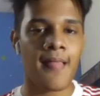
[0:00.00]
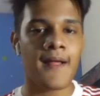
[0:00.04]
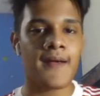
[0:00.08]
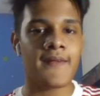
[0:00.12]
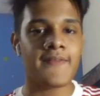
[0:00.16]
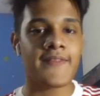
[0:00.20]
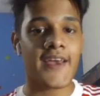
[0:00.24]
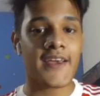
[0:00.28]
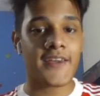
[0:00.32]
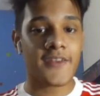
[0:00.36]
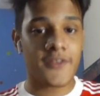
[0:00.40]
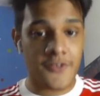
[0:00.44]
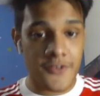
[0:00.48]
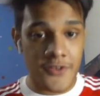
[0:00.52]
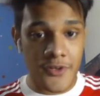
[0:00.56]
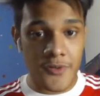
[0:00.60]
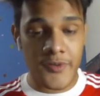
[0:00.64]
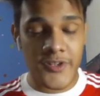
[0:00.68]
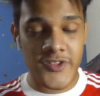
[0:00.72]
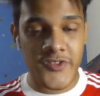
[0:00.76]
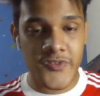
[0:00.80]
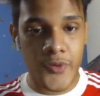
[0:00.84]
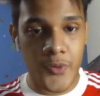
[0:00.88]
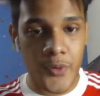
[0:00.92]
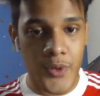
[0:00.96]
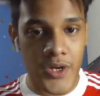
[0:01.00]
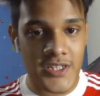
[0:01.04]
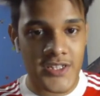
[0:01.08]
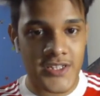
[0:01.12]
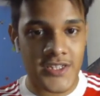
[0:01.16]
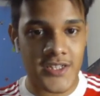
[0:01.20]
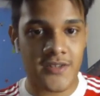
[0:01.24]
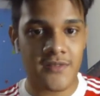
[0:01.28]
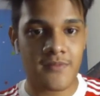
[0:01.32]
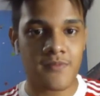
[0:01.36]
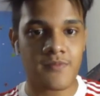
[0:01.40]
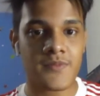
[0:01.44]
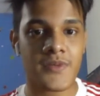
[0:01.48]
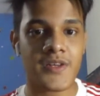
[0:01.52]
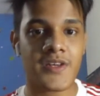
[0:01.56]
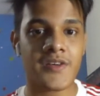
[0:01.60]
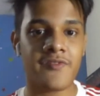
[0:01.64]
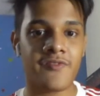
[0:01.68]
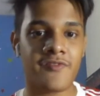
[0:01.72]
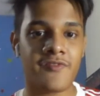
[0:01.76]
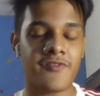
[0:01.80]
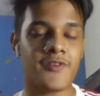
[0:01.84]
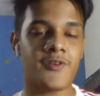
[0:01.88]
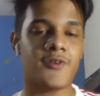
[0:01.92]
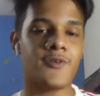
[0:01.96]
Thank you so much for watching.
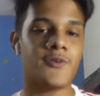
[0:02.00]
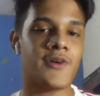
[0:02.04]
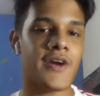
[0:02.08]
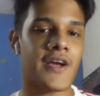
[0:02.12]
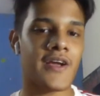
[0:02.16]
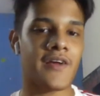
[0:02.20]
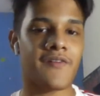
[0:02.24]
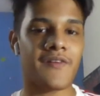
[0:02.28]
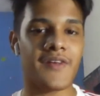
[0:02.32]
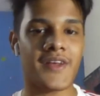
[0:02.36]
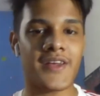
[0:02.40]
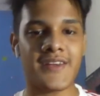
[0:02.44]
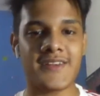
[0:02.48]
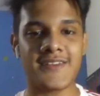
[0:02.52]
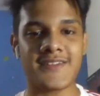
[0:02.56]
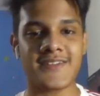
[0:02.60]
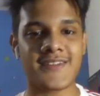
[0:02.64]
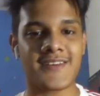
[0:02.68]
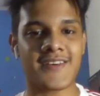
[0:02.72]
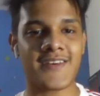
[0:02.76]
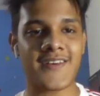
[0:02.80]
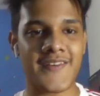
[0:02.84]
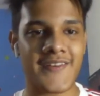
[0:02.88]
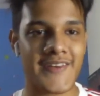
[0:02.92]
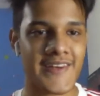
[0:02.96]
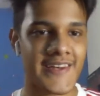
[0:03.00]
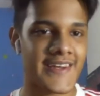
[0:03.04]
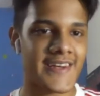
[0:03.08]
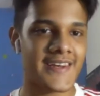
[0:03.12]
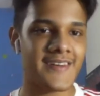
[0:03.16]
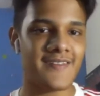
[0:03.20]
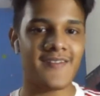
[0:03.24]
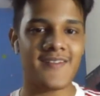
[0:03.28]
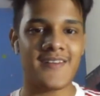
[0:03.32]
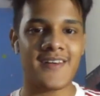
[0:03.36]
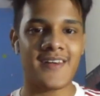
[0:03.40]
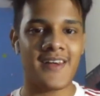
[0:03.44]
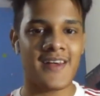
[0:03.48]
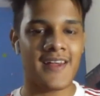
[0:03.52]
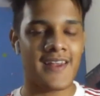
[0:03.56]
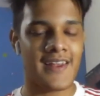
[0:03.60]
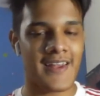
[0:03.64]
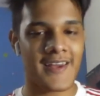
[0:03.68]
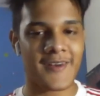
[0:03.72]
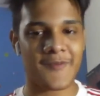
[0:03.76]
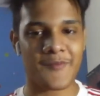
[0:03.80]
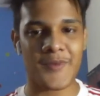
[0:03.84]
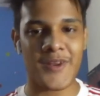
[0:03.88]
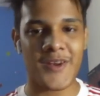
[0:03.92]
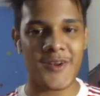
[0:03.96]
If you agree, disagree,
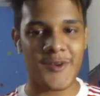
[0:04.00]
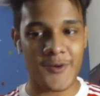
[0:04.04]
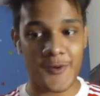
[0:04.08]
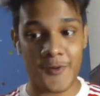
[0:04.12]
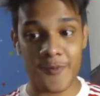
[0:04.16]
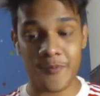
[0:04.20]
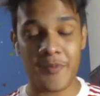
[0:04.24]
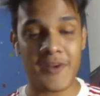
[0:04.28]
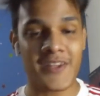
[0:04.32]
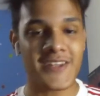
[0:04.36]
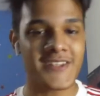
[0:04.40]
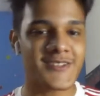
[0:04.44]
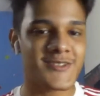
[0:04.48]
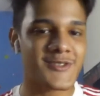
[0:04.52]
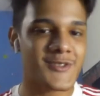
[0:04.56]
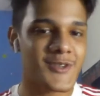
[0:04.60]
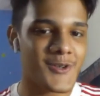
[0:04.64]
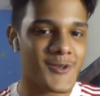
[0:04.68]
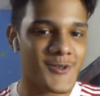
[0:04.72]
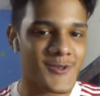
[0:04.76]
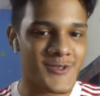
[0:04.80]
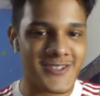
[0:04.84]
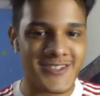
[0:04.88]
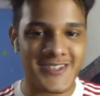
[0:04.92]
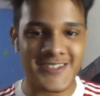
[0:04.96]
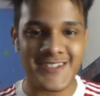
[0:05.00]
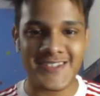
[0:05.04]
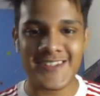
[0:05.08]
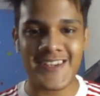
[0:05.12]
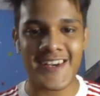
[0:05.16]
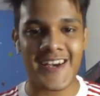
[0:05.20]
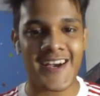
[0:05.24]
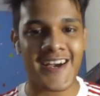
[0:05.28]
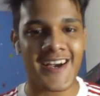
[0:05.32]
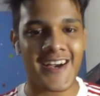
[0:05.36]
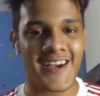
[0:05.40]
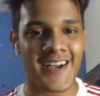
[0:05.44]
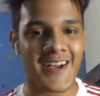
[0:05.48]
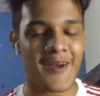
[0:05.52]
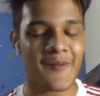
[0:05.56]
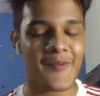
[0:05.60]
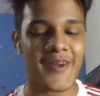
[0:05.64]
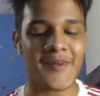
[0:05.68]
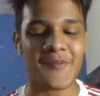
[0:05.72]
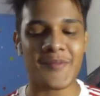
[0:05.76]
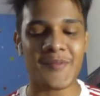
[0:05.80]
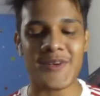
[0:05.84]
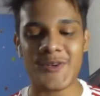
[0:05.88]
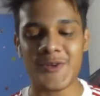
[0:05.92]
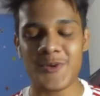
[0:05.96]
let me know. Please don't come
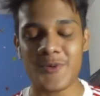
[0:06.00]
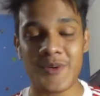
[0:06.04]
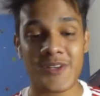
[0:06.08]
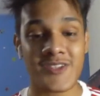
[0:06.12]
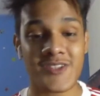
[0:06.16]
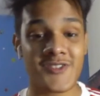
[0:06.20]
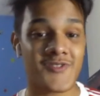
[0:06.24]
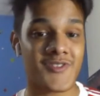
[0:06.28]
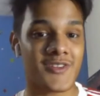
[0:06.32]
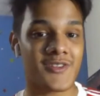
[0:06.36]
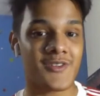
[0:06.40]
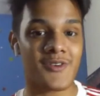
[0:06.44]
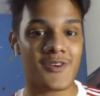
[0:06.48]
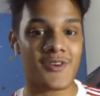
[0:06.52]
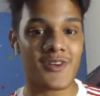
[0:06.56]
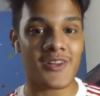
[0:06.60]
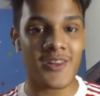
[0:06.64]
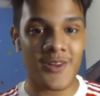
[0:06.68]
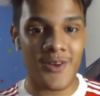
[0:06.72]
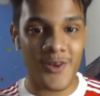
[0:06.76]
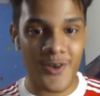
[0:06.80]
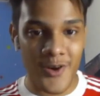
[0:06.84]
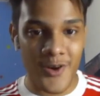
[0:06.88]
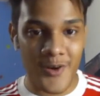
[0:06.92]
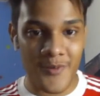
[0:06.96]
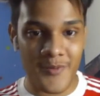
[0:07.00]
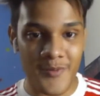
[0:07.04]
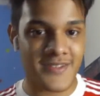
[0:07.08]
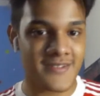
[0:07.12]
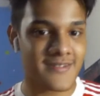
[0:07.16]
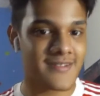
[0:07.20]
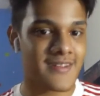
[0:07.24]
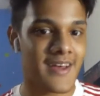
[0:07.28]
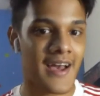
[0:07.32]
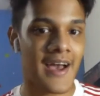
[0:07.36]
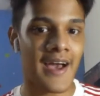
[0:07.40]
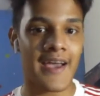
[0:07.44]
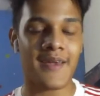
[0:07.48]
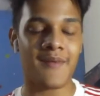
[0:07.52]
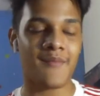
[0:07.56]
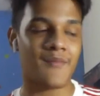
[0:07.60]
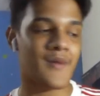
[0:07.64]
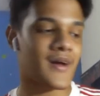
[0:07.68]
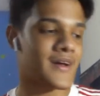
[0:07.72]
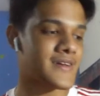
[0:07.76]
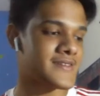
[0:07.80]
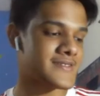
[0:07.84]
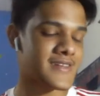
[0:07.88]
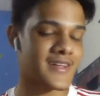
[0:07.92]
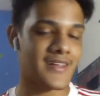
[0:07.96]
at me too much for the Ronaldo comments. I
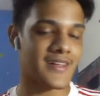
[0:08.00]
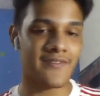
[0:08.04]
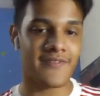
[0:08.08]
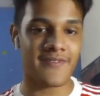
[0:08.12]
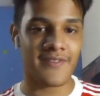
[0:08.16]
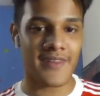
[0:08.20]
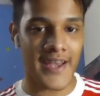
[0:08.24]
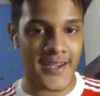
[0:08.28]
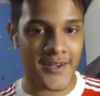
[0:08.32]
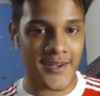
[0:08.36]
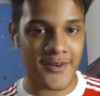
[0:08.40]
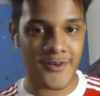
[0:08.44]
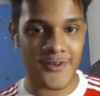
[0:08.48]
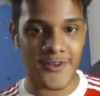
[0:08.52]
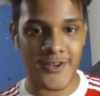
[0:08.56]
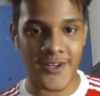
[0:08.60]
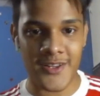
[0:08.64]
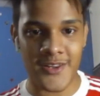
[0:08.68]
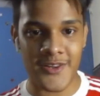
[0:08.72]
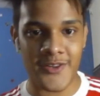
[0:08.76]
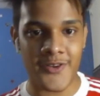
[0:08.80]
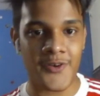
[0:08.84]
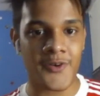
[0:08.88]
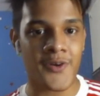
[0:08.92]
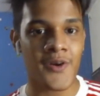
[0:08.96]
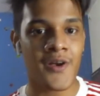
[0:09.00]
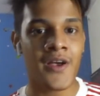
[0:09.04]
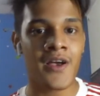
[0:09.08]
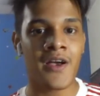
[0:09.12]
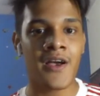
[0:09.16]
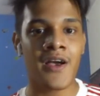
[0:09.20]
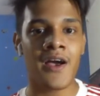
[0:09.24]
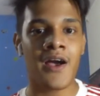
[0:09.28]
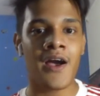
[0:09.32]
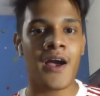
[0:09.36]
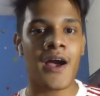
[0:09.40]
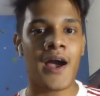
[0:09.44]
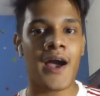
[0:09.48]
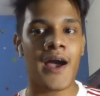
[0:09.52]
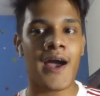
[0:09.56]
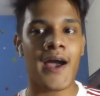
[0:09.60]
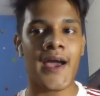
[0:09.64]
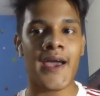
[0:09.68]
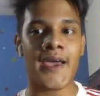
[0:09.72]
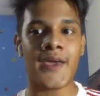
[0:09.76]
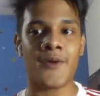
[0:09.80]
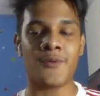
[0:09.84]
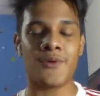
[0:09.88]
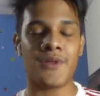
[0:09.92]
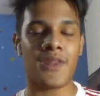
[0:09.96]
myself like Ronaldo.
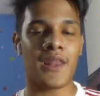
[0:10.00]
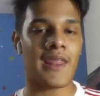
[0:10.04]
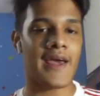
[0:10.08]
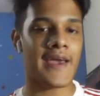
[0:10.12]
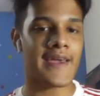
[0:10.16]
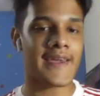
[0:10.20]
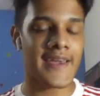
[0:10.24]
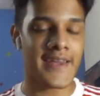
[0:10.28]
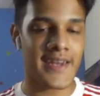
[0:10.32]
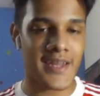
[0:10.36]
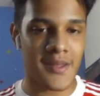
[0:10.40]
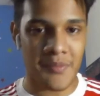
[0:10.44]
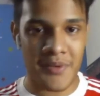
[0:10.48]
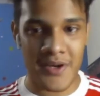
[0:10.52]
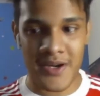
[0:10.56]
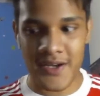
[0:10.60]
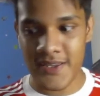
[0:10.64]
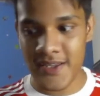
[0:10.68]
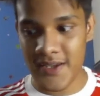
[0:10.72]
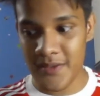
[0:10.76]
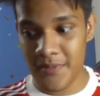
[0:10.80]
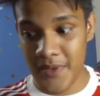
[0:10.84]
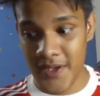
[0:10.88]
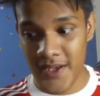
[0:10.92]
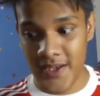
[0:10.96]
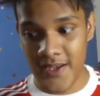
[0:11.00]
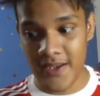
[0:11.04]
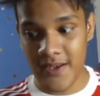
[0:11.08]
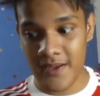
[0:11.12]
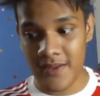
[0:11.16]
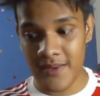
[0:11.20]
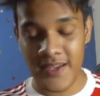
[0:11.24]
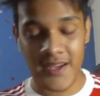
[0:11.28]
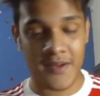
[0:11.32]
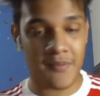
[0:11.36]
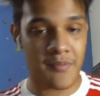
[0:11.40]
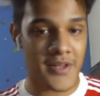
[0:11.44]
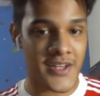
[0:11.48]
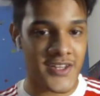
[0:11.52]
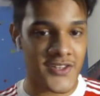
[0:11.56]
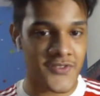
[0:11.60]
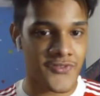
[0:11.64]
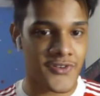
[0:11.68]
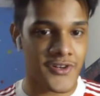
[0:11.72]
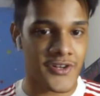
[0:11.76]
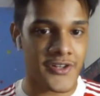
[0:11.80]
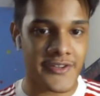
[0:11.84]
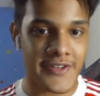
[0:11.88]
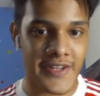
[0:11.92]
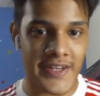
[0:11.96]
I will like any player that plays
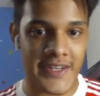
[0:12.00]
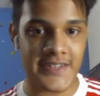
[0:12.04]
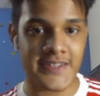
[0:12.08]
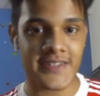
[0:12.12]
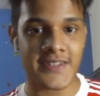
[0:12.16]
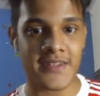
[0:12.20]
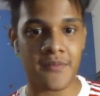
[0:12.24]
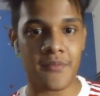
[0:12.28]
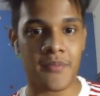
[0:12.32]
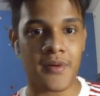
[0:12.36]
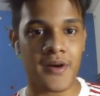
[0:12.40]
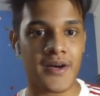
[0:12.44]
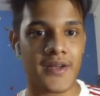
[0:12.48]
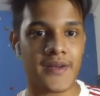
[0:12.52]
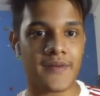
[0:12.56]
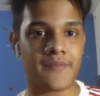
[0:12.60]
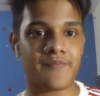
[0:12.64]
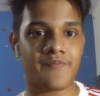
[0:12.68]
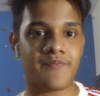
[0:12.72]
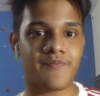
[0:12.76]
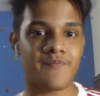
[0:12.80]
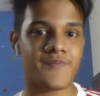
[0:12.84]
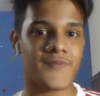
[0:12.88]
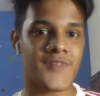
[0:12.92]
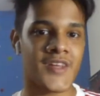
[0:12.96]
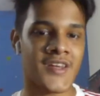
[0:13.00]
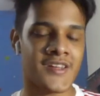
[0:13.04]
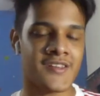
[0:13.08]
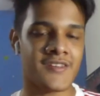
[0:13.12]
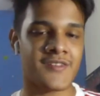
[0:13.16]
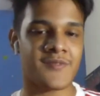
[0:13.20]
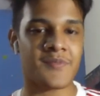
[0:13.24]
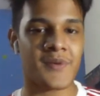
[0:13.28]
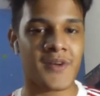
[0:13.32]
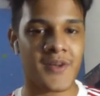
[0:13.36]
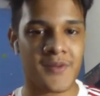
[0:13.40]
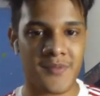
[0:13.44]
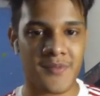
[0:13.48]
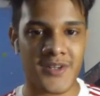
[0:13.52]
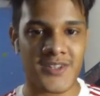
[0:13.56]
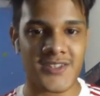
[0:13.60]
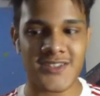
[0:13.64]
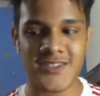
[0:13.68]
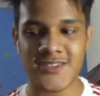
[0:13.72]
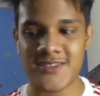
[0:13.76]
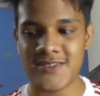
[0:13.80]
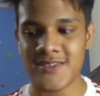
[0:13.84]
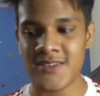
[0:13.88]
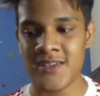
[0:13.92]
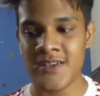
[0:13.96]
for United, but it's pretty
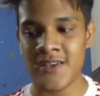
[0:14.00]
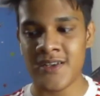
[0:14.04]
much